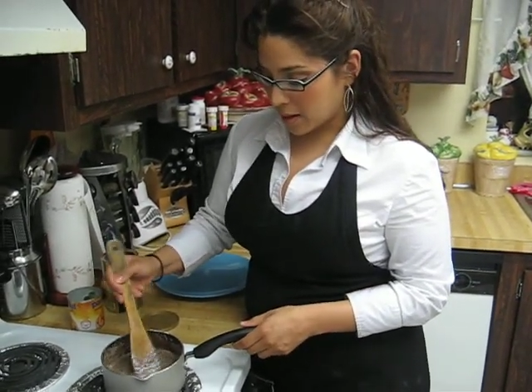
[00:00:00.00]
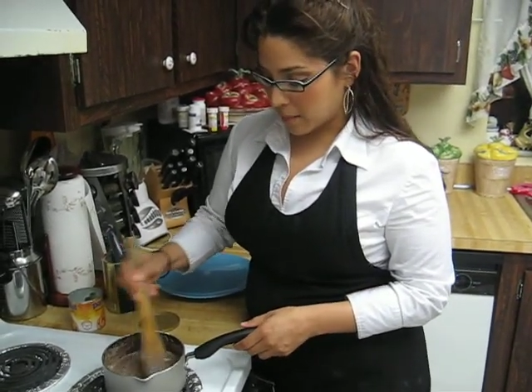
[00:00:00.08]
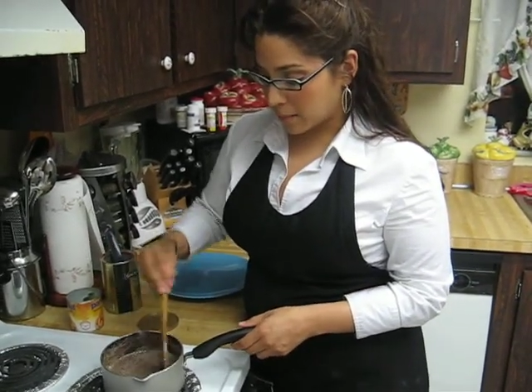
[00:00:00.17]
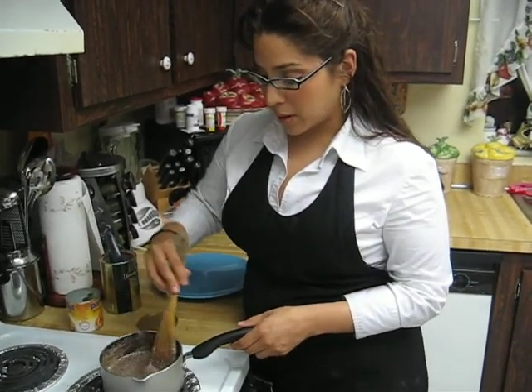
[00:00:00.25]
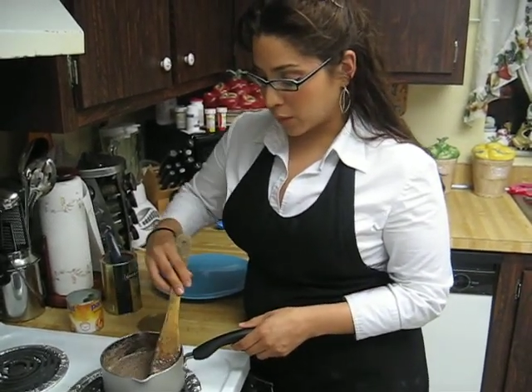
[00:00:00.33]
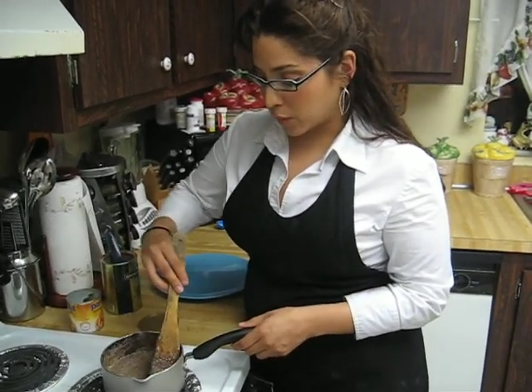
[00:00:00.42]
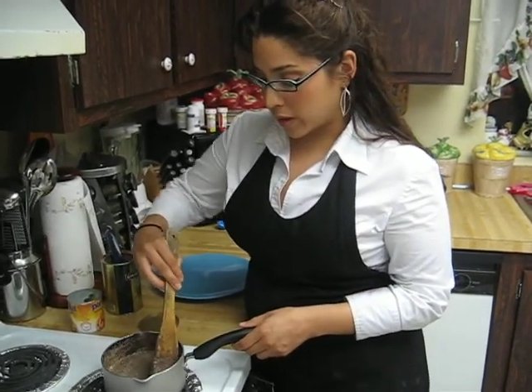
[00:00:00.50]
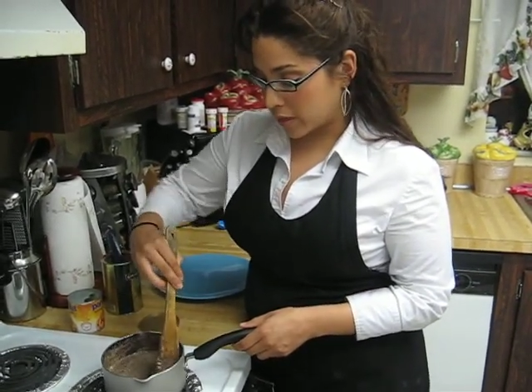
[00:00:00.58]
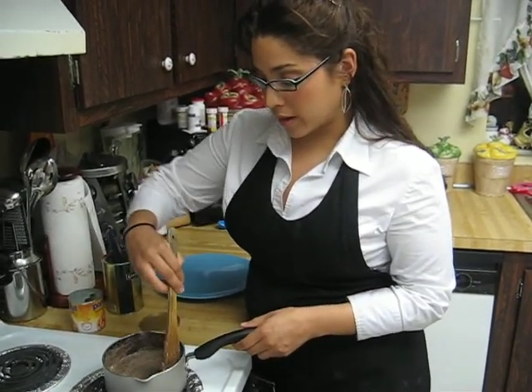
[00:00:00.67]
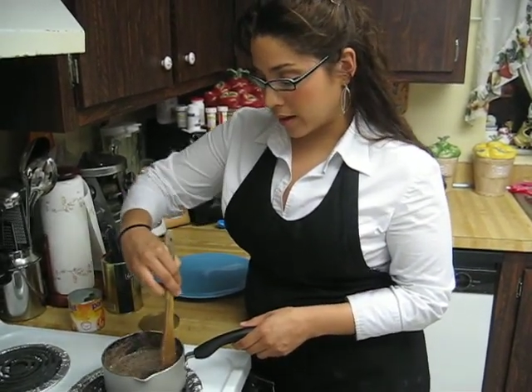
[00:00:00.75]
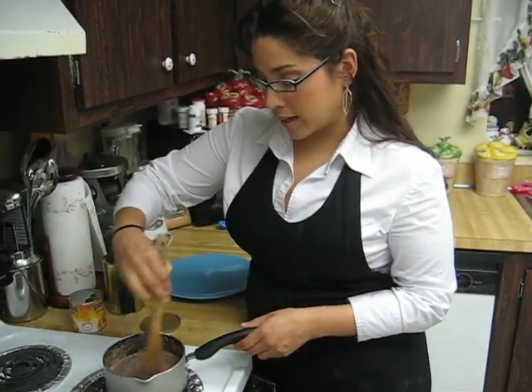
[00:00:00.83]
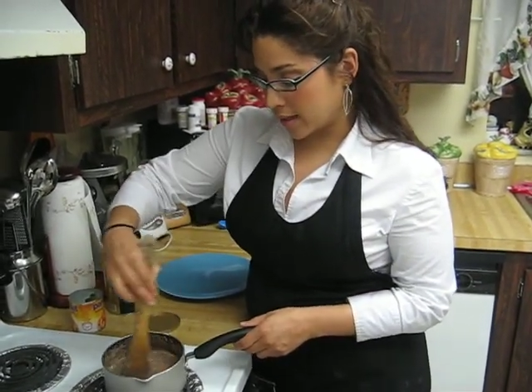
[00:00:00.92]
But with
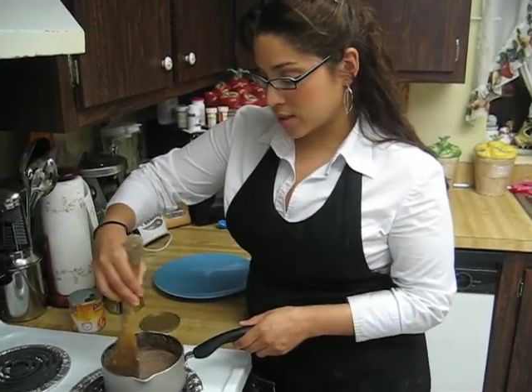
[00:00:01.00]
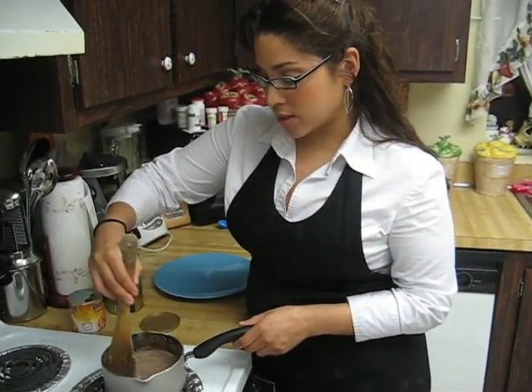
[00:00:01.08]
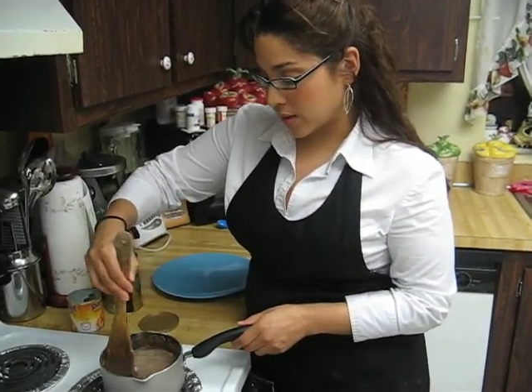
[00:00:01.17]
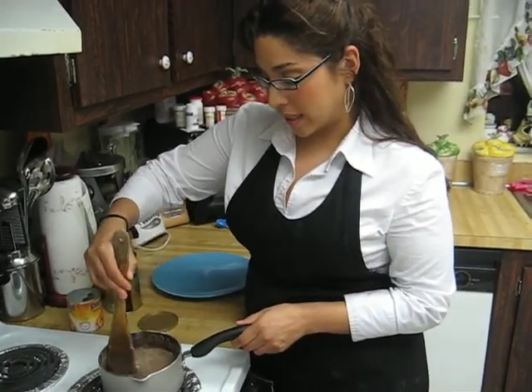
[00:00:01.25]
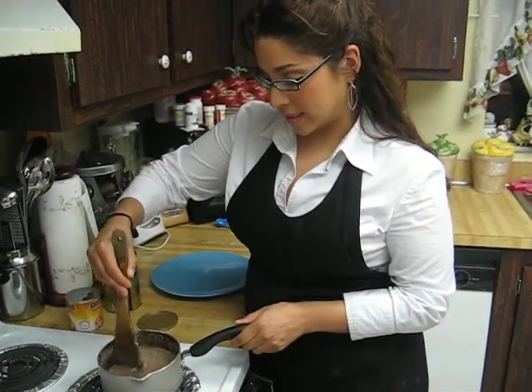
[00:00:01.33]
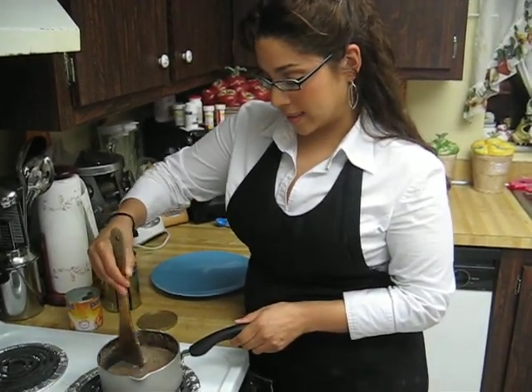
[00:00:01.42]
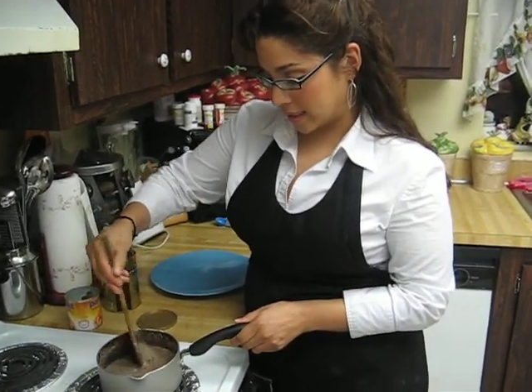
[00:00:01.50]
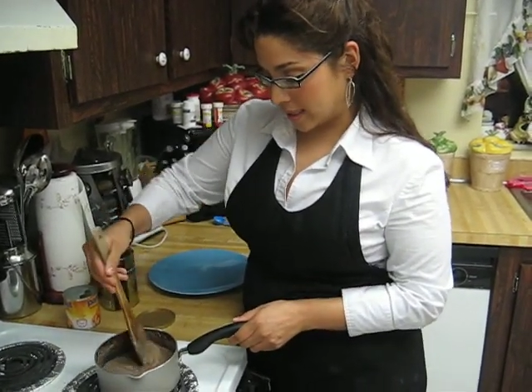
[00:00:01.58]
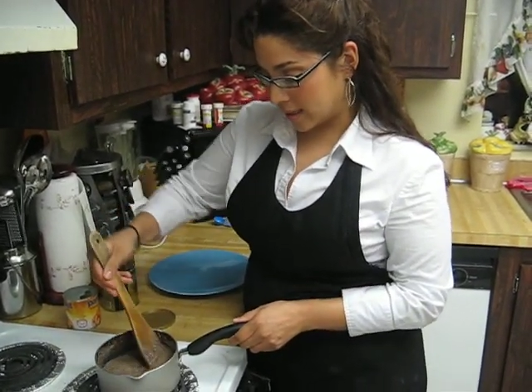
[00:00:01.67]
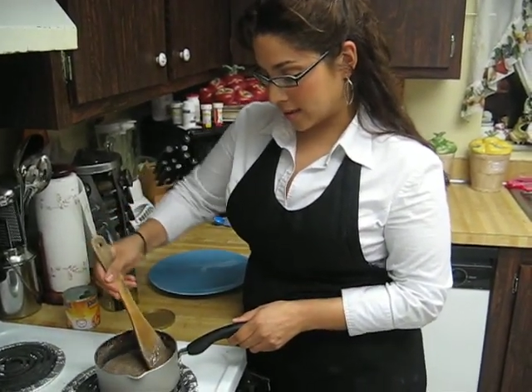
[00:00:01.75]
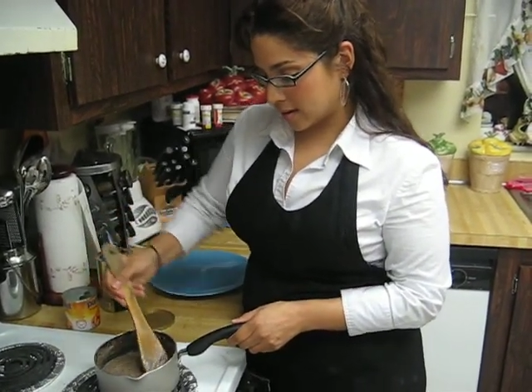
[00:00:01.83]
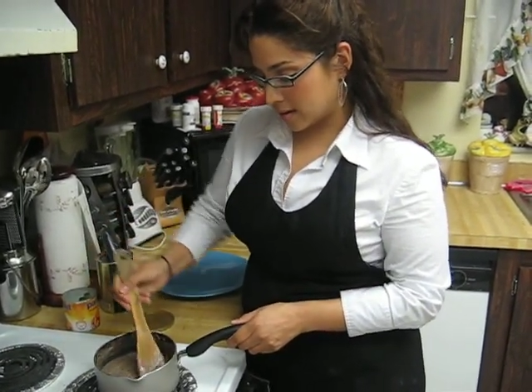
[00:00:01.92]
the indirect
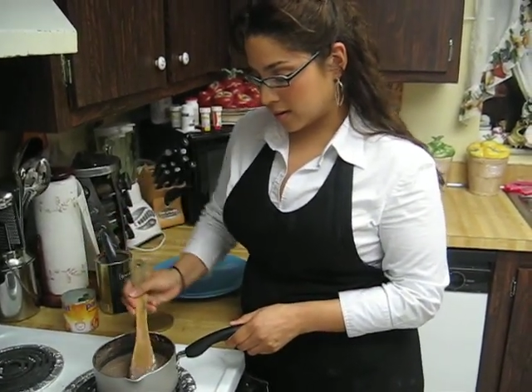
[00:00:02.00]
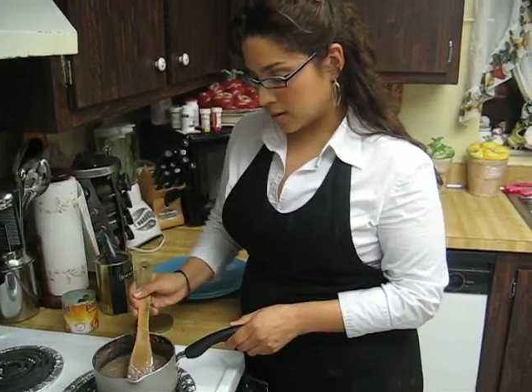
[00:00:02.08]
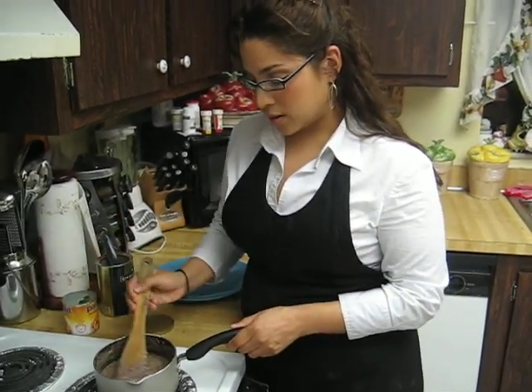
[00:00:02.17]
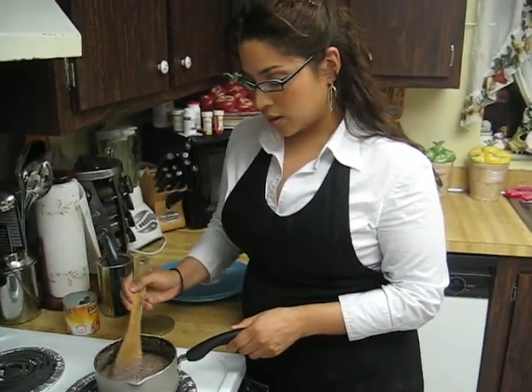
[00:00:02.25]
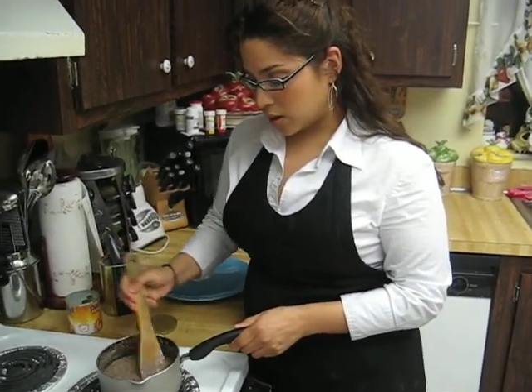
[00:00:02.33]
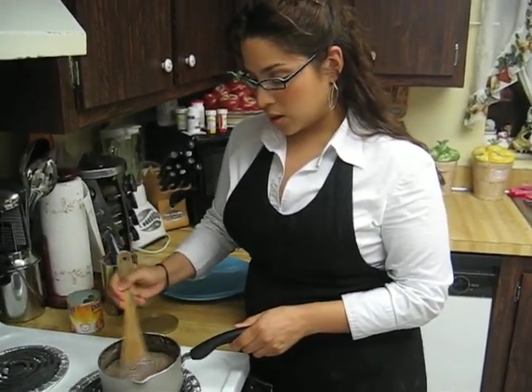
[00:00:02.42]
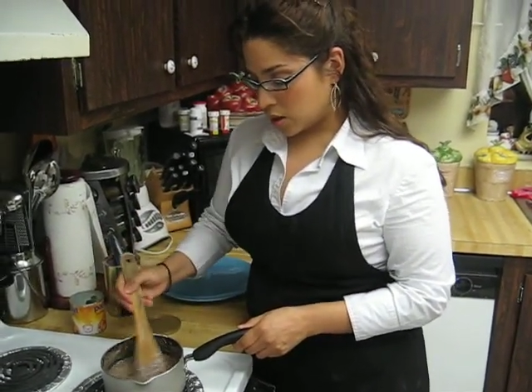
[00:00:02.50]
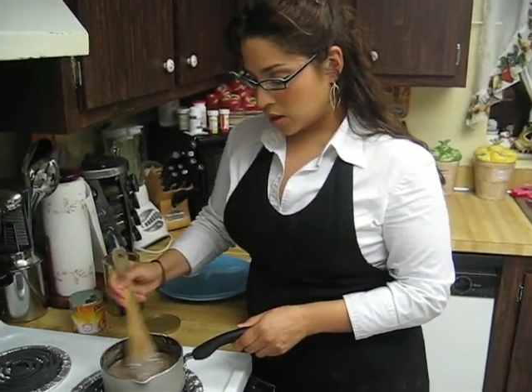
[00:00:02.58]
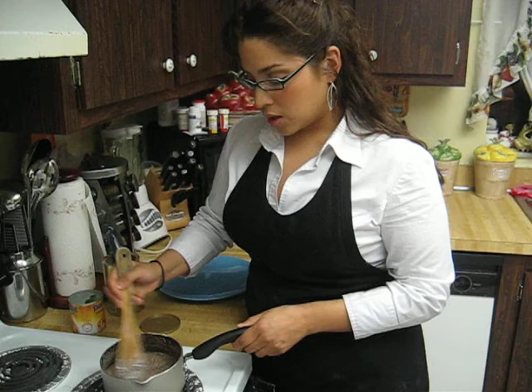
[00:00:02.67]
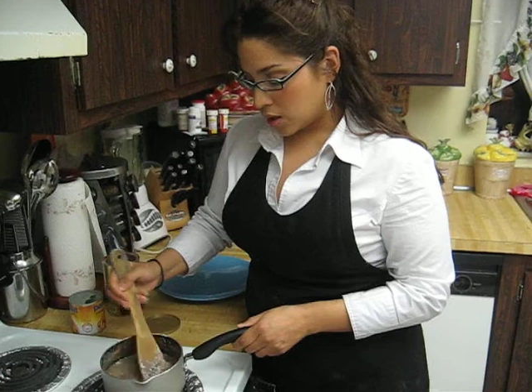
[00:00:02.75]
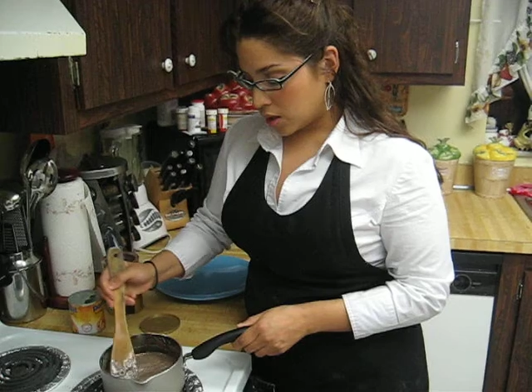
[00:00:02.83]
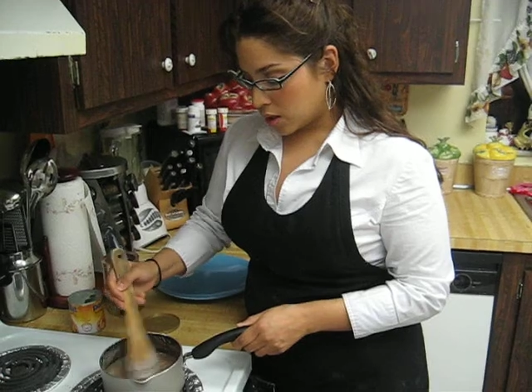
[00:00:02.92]
heat,
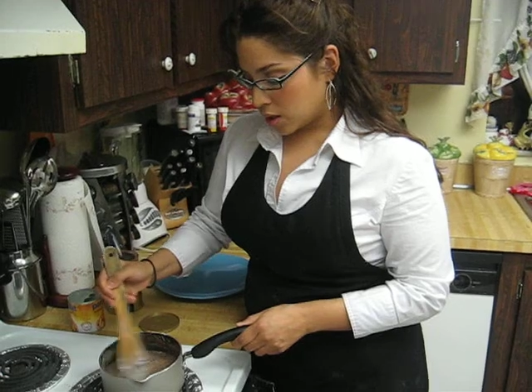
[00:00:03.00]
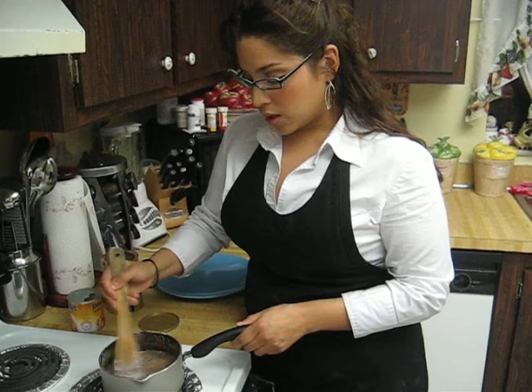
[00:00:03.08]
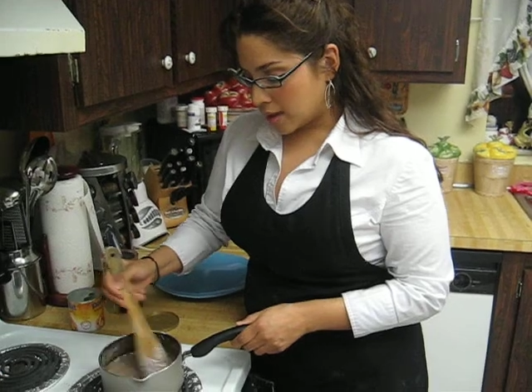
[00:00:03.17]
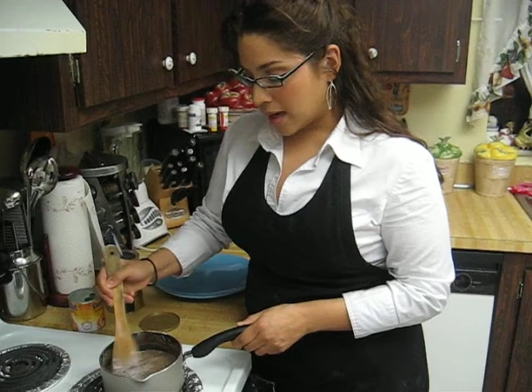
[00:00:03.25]
the